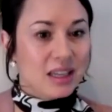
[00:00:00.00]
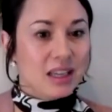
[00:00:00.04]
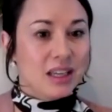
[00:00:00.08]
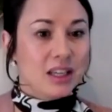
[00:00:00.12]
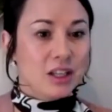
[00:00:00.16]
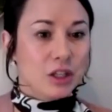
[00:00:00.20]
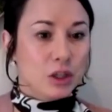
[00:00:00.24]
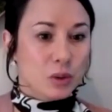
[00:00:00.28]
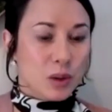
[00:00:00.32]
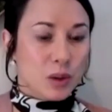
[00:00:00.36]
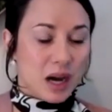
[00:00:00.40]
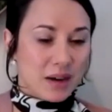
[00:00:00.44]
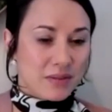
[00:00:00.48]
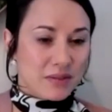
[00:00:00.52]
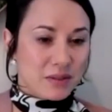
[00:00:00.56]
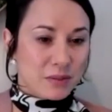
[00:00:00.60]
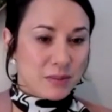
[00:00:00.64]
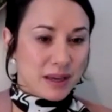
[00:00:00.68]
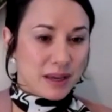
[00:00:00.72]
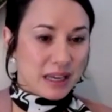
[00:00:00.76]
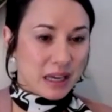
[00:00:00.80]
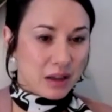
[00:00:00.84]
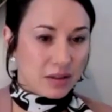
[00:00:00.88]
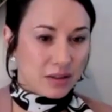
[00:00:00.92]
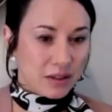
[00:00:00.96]
You have to
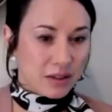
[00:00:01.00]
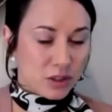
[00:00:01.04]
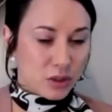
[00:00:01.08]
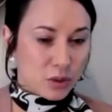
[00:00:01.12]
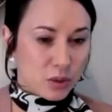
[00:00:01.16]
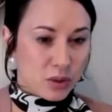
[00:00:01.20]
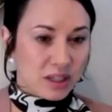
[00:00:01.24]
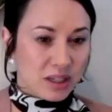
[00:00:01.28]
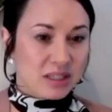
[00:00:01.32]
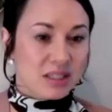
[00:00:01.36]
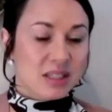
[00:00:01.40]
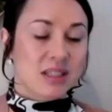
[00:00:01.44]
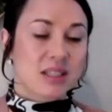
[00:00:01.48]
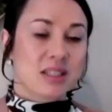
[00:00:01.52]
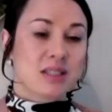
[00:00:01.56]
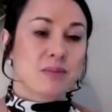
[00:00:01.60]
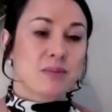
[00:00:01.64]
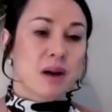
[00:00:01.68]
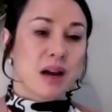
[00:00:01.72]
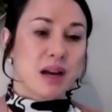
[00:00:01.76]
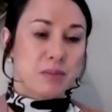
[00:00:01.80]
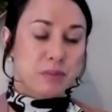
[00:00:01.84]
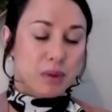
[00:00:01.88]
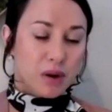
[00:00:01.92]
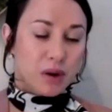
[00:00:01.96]
make healthy choices,
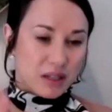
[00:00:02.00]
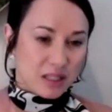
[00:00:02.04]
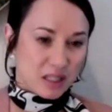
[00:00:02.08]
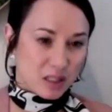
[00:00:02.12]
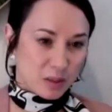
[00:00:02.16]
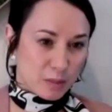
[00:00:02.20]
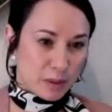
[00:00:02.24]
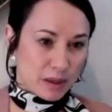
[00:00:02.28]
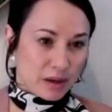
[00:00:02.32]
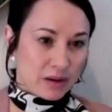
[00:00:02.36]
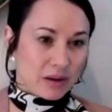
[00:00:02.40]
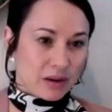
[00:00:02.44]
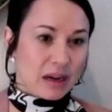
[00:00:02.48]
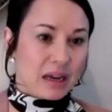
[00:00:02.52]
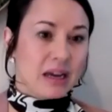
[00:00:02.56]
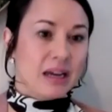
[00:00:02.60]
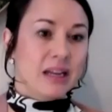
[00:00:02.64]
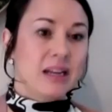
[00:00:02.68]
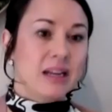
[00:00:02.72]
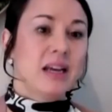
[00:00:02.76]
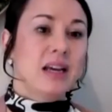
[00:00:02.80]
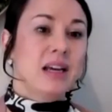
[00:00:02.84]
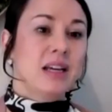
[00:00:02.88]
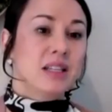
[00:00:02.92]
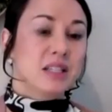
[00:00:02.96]
mind, body, spirit,
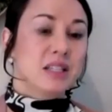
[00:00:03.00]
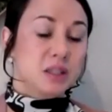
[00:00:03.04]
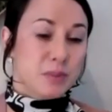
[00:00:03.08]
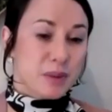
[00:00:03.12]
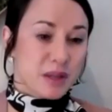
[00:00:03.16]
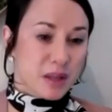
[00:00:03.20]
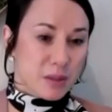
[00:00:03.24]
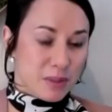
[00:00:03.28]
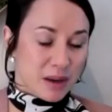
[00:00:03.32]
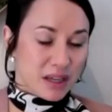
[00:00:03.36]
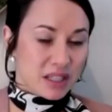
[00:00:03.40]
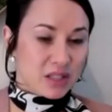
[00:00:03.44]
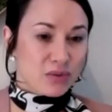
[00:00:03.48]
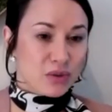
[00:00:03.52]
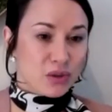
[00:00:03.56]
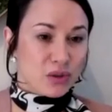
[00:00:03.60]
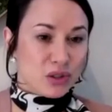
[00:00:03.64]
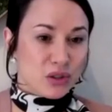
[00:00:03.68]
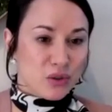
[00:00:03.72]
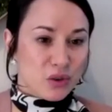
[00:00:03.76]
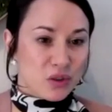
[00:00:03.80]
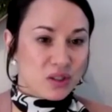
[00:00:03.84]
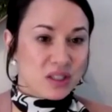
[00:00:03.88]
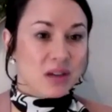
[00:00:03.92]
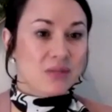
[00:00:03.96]
to be the best version of
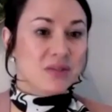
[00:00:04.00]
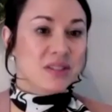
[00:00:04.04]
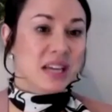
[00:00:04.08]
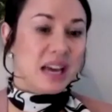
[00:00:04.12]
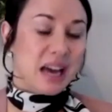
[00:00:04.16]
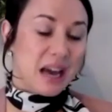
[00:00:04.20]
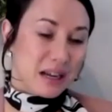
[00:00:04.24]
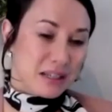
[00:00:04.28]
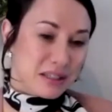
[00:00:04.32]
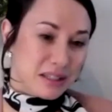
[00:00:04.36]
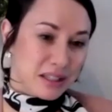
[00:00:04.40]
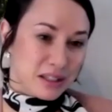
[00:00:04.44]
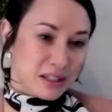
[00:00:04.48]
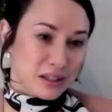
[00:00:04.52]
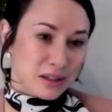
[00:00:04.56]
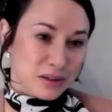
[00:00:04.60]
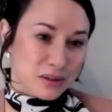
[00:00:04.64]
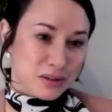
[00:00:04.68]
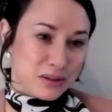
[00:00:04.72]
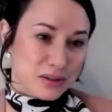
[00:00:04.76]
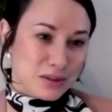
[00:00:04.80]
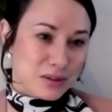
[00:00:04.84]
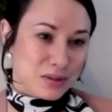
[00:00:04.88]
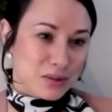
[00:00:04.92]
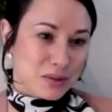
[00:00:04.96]
yourself to execute.
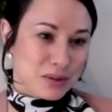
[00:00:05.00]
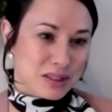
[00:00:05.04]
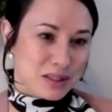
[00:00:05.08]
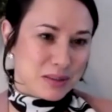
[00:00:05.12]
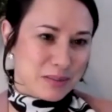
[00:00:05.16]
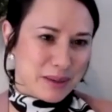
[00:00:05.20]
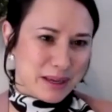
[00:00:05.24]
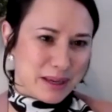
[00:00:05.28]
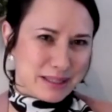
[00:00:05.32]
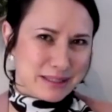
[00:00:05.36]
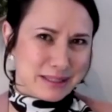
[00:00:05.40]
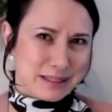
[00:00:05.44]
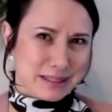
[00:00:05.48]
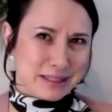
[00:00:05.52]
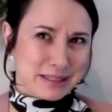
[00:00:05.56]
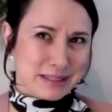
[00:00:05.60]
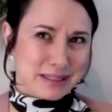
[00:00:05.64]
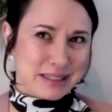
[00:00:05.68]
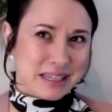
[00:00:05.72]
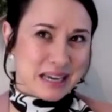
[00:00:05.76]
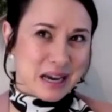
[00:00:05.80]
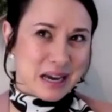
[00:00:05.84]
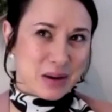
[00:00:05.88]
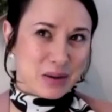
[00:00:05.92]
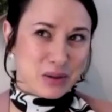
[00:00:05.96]
So it's amazing to see
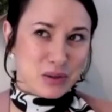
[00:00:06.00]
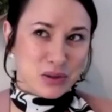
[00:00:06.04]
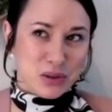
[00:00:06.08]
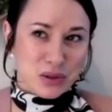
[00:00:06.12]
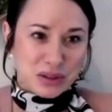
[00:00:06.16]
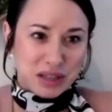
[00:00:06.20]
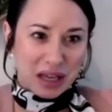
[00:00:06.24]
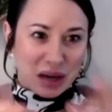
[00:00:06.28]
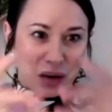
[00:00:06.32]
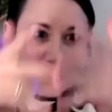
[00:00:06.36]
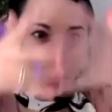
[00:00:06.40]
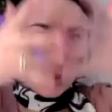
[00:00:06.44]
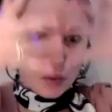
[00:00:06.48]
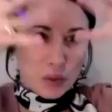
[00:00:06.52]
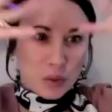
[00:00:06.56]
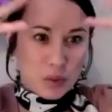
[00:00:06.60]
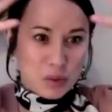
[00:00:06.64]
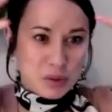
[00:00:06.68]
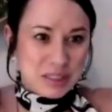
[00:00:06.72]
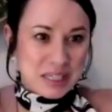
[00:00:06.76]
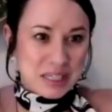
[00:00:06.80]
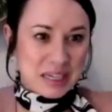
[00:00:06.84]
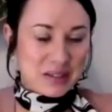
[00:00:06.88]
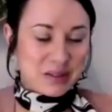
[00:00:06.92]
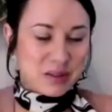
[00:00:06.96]
how you took that whole
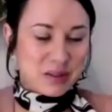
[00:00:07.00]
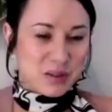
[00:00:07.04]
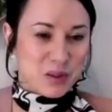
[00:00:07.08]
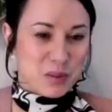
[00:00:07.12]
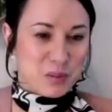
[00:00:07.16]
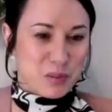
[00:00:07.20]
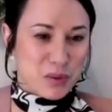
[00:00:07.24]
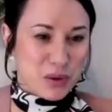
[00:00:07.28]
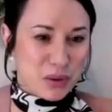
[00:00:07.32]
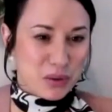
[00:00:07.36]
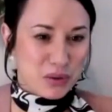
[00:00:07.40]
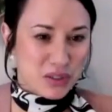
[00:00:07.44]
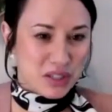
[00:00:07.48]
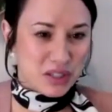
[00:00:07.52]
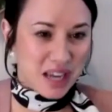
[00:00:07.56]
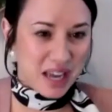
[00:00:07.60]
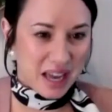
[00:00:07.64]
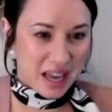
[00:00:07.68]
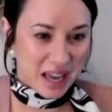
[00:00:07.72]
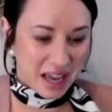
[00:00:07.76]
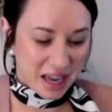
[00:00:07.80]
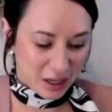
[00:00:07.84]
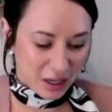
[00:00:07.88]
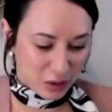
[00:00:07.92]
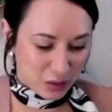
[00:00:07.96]
dancer approach
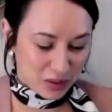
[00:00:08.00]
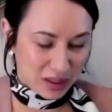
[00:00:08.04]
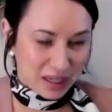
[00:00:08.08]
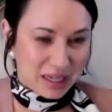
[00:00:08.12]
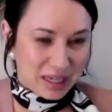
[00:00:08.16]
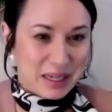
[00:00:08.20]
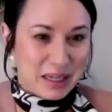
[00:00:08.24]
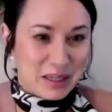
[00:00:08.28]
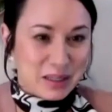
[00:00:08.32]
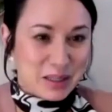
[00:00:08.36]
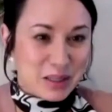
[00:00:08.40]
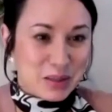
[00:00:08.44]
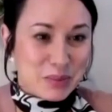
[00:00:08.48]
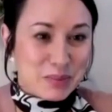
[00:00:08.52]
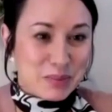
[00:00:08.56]
and created your